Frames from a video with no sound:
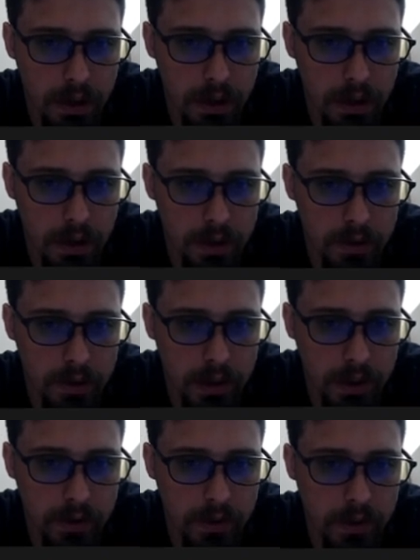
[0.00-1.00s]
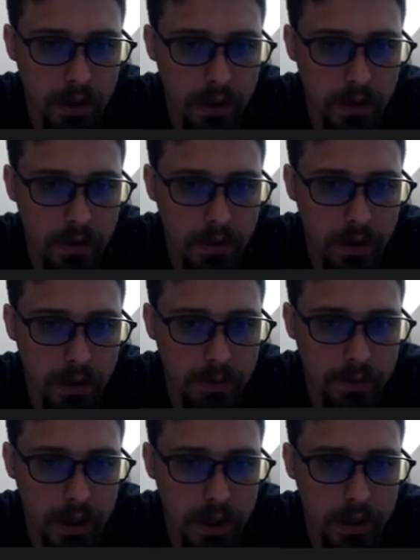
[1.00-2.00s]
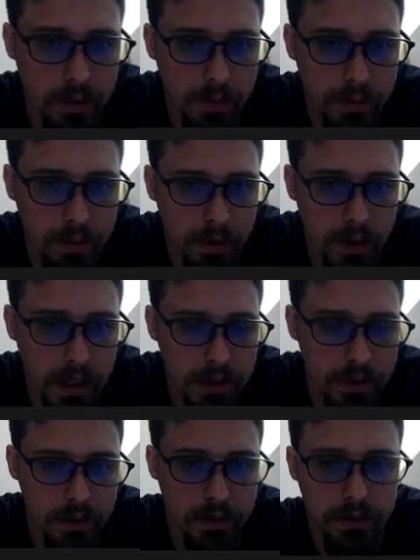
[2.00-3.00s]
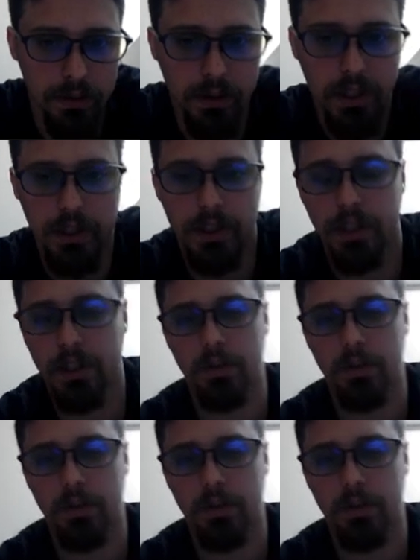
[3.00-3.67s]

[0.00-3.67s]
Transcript: including exchange, e5, classical, and Tarrasch. And then,